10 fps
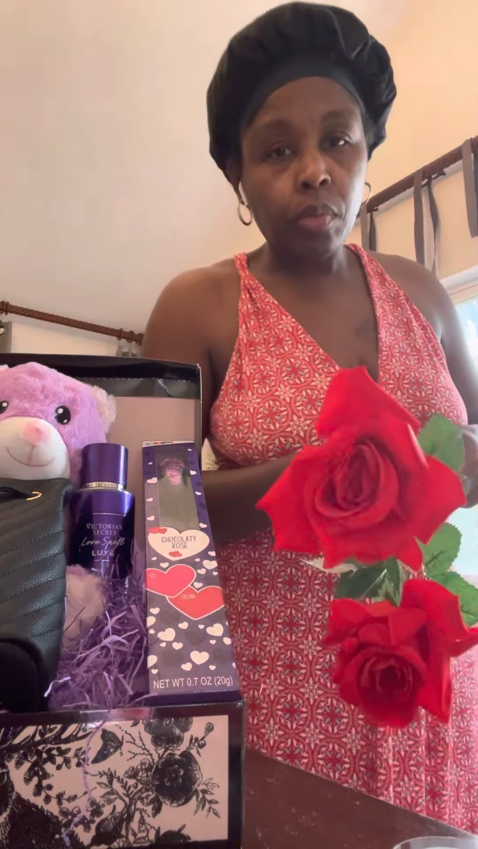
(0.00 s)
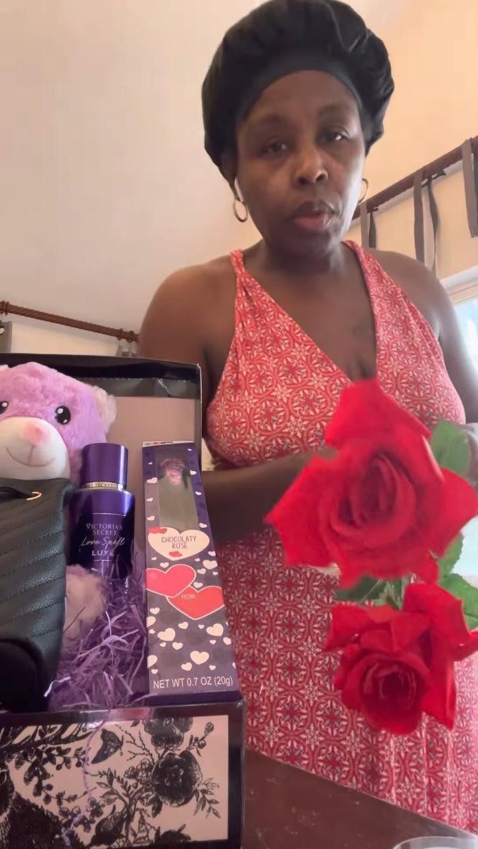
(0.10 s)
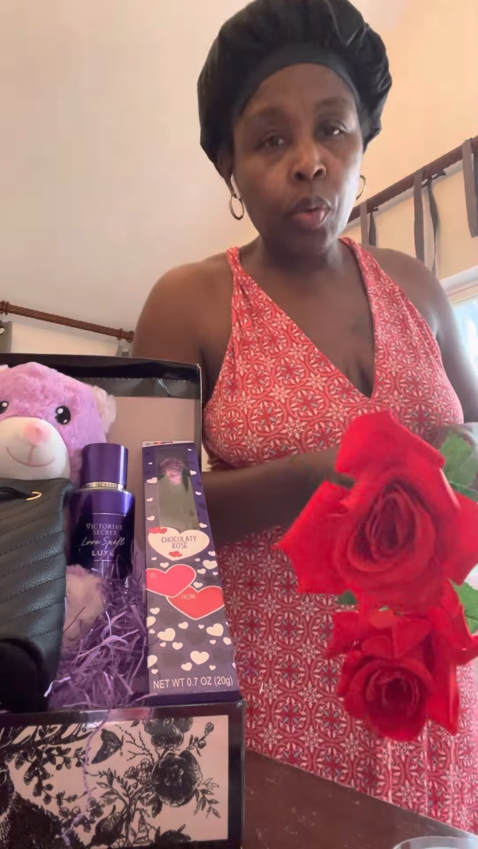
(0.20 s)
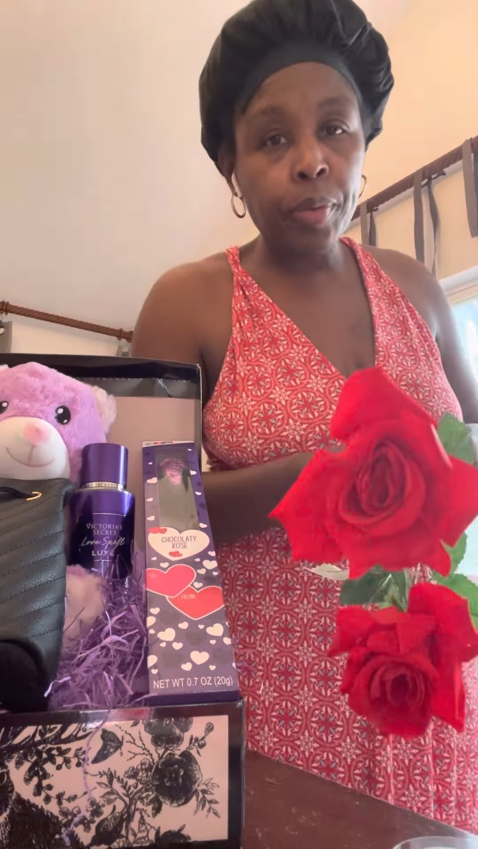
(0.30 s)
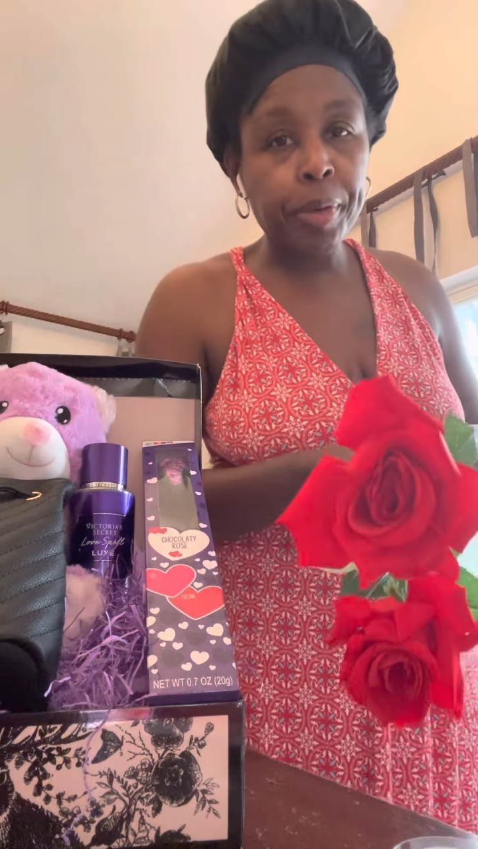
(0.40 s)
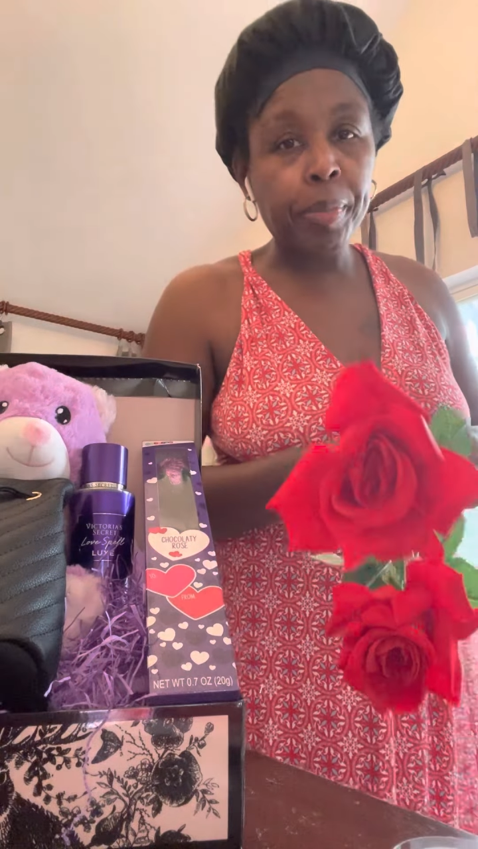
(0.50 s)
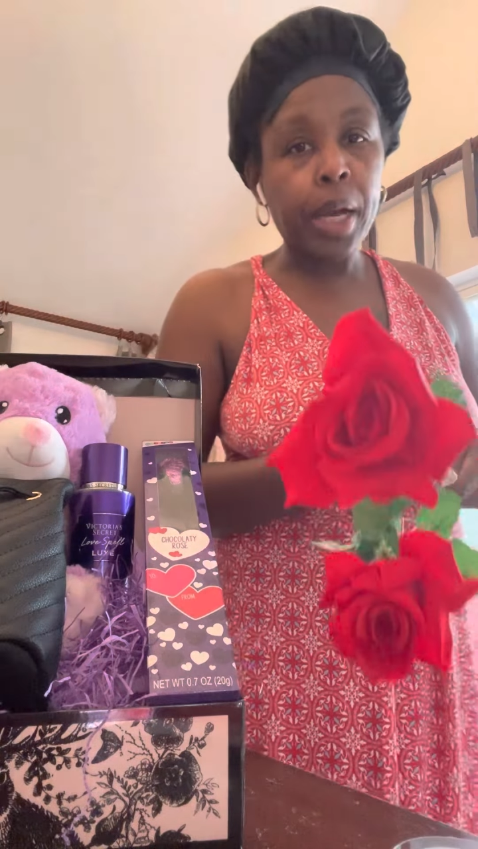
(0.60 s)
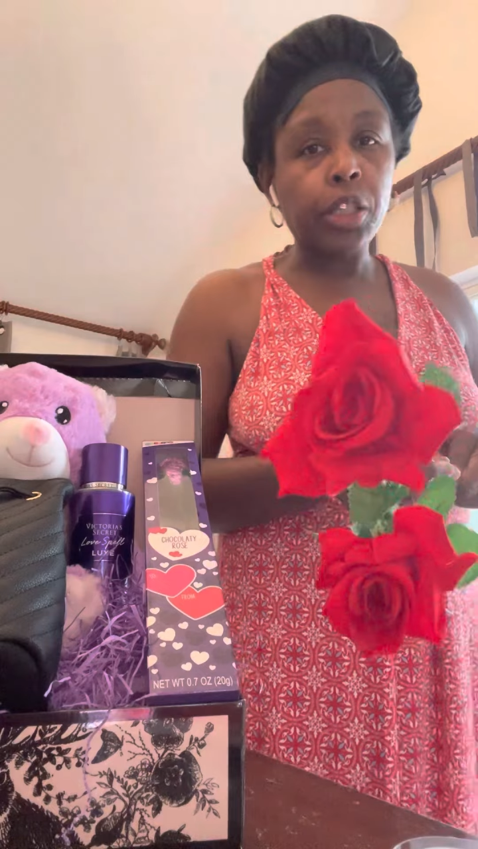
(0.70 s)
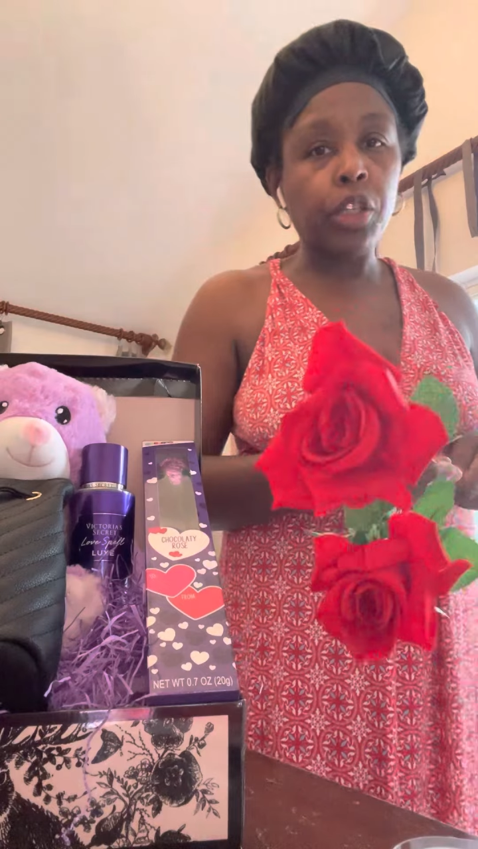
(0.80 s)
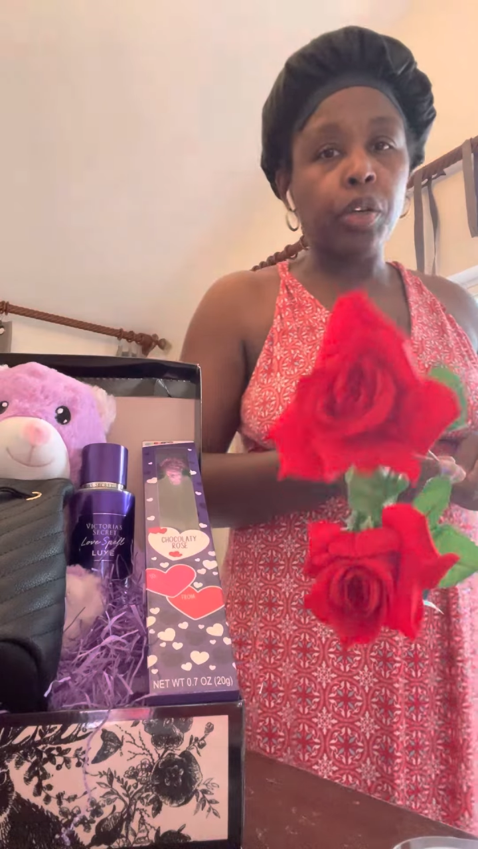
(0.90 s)
remember
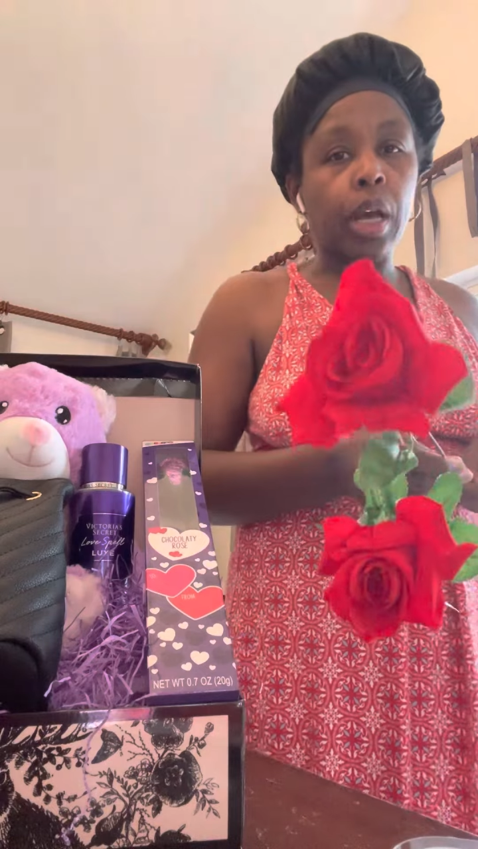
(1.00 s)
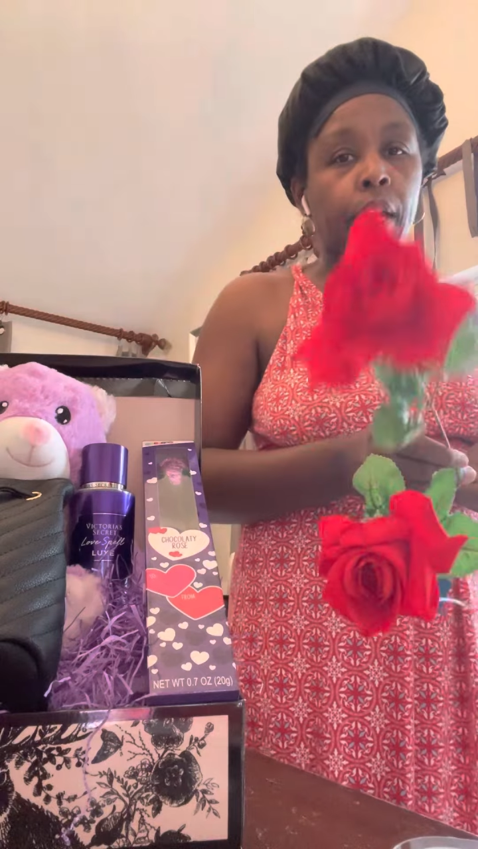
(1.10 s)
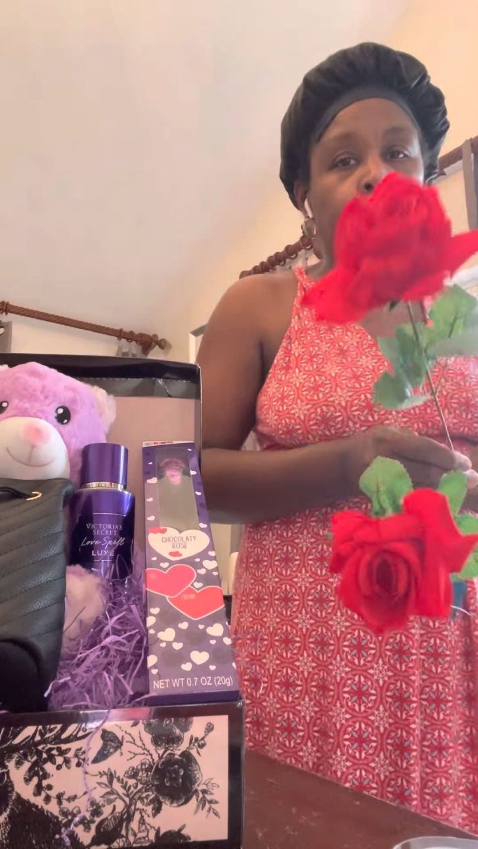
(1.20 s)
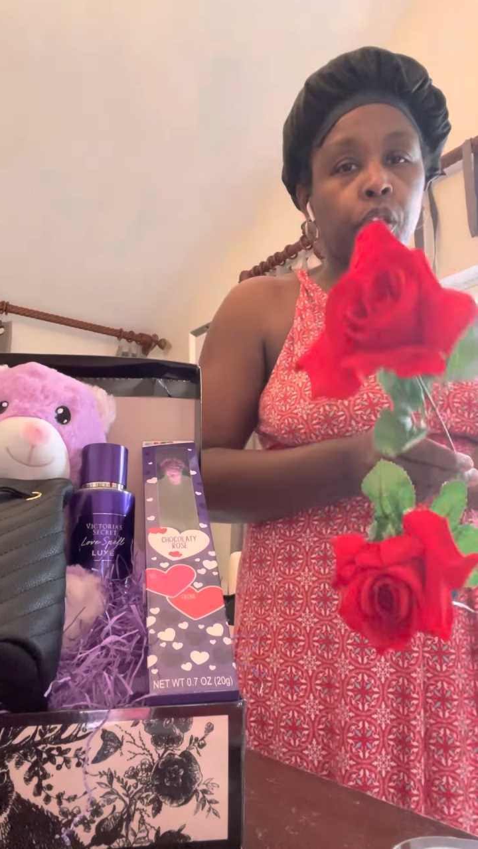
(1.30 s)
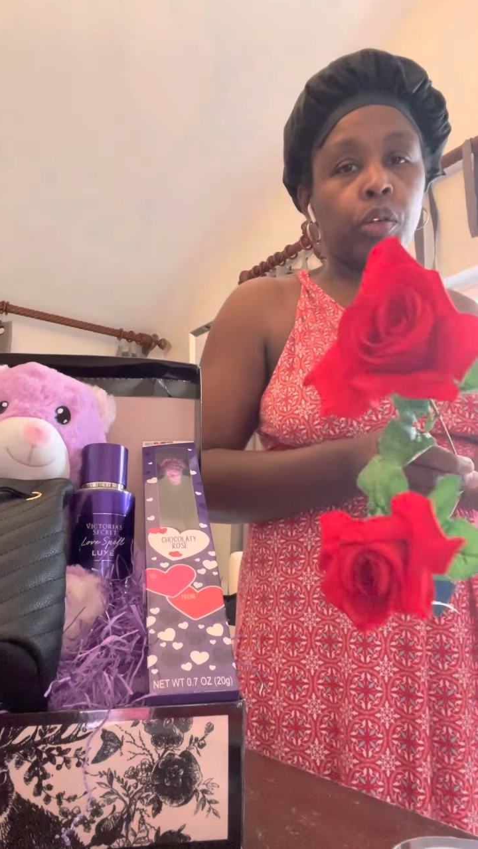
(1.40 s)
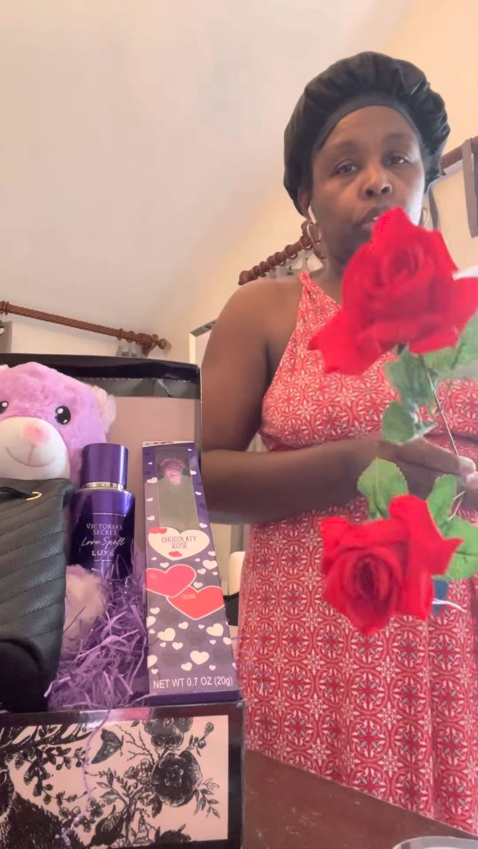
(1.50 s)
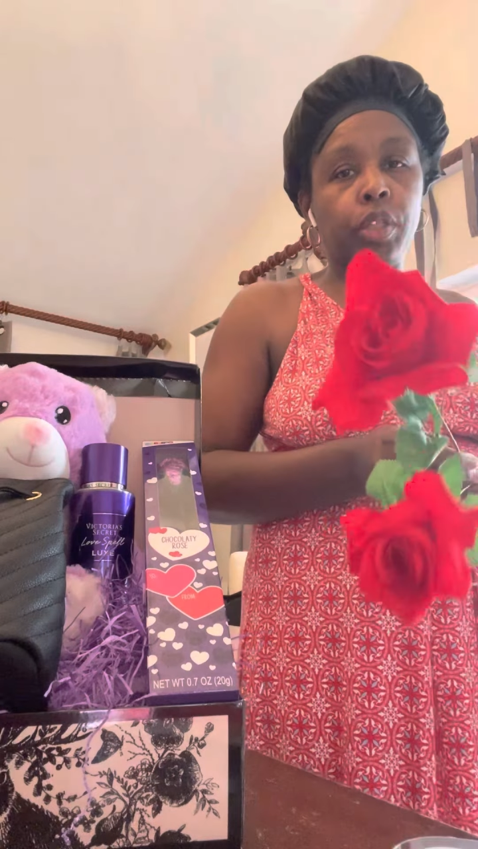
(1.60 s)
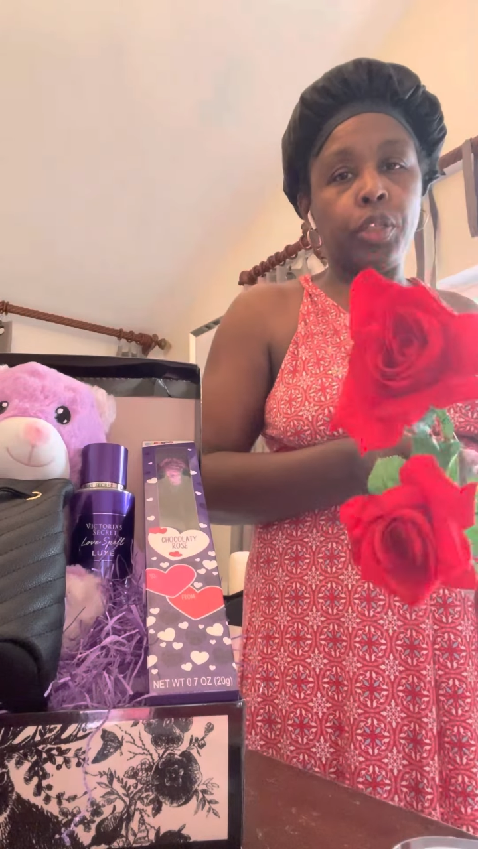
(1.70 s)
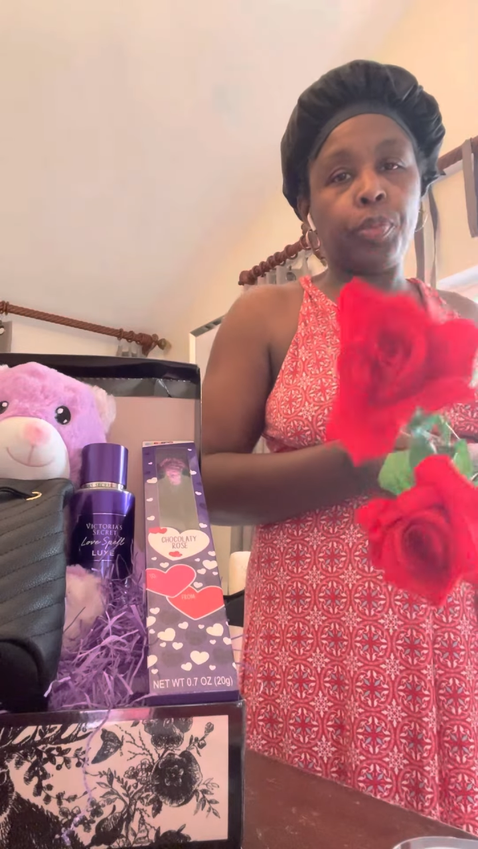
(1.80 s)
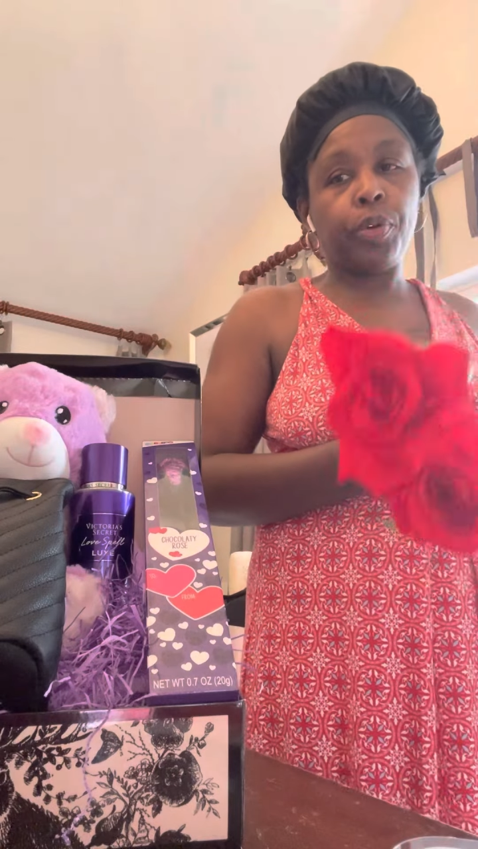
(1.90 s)
I showed you
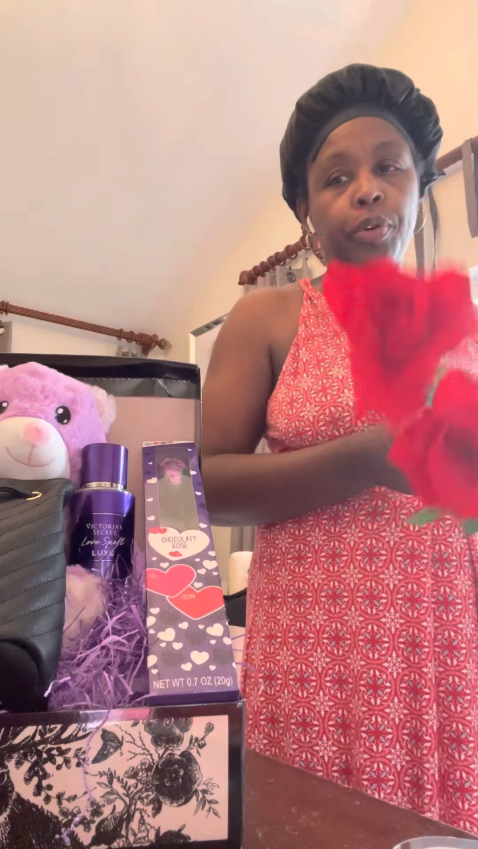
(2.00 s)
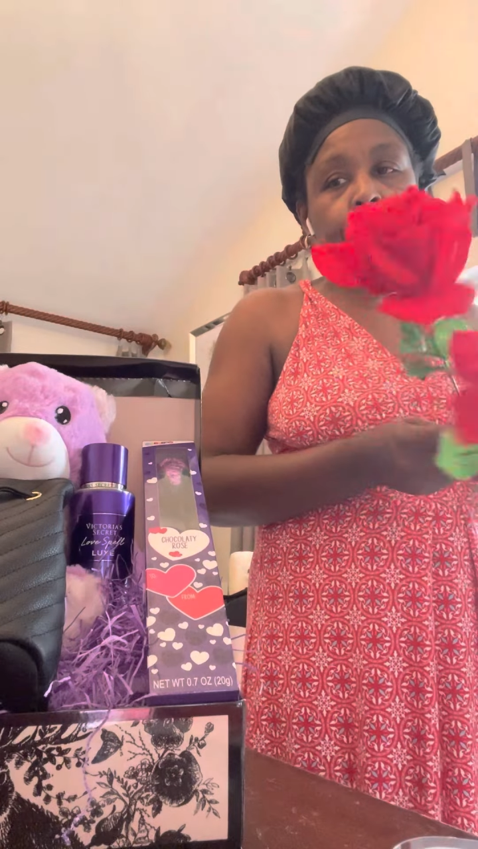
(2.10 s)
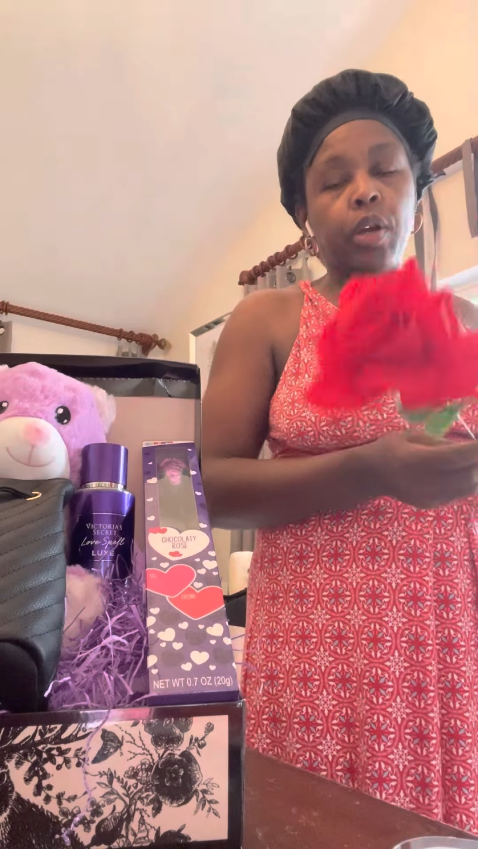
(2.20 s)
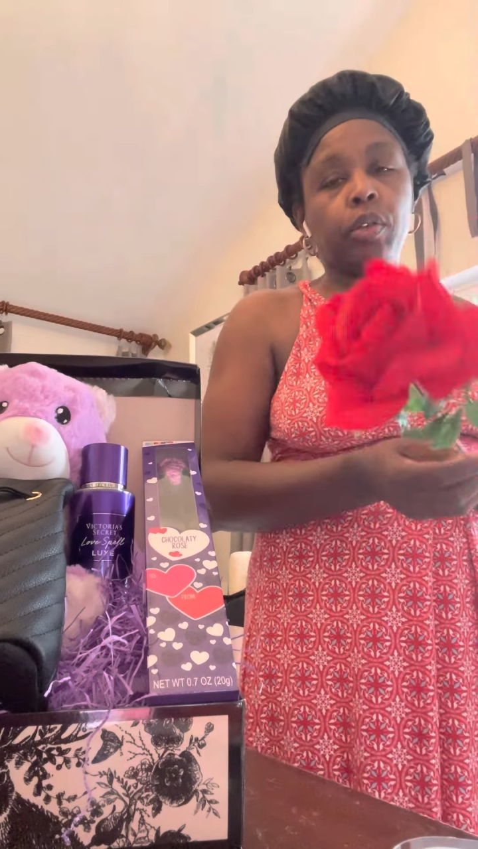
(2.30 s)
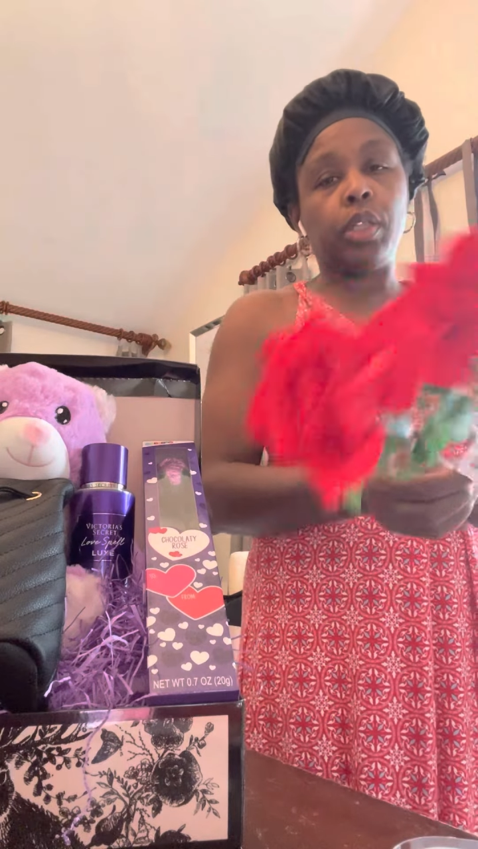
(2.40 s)
this pretty rose.